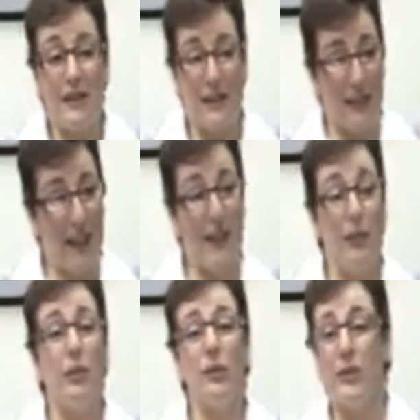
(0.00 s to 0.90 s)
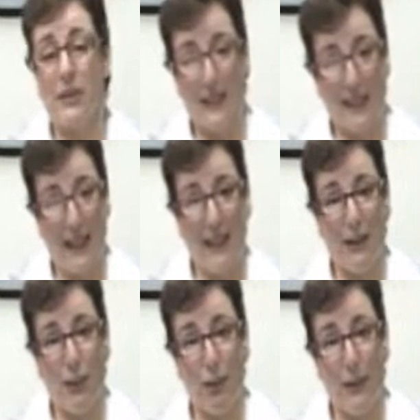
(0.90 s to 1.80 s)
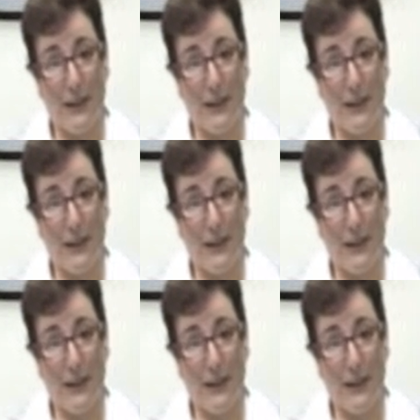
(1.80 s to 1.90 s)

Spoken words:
sales, just say you were in